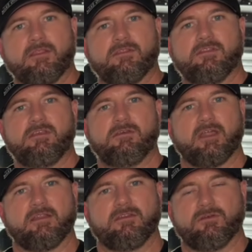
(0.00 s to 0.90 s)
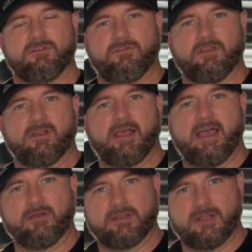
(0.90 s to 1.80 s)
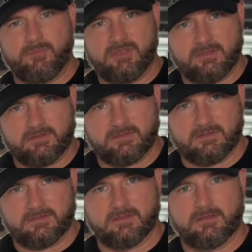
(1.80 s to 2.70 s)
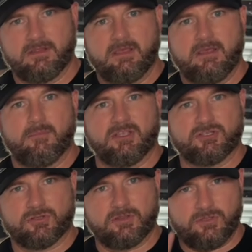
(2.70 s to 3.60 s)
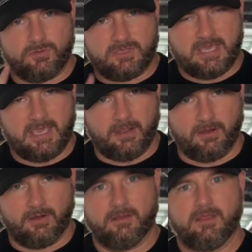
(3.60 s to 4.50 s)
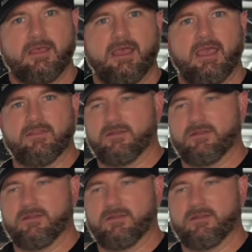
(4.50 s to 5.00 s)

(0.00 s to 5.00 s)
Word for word: The thing you got to do is figure out how can I be consistent, make sure that you care, and